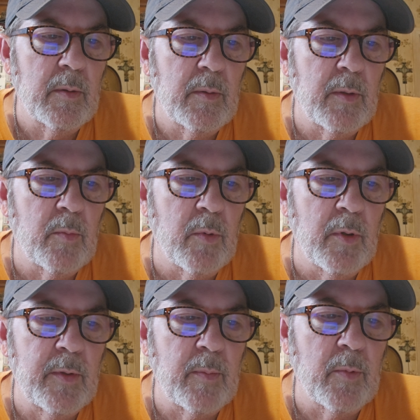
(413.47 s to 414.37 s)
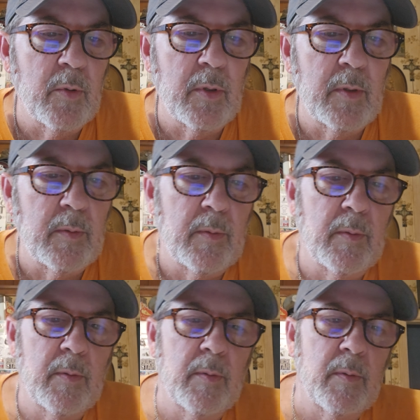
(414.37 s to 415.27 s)
they're worth more.
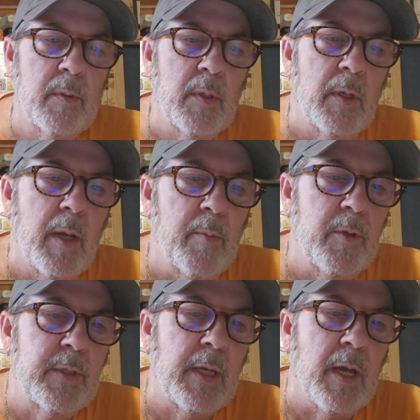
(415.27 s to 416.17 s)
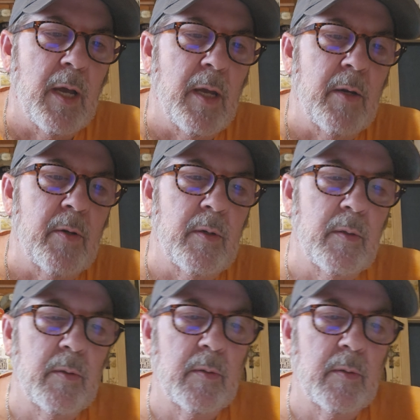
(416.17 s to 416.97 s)
I'm going to say iron.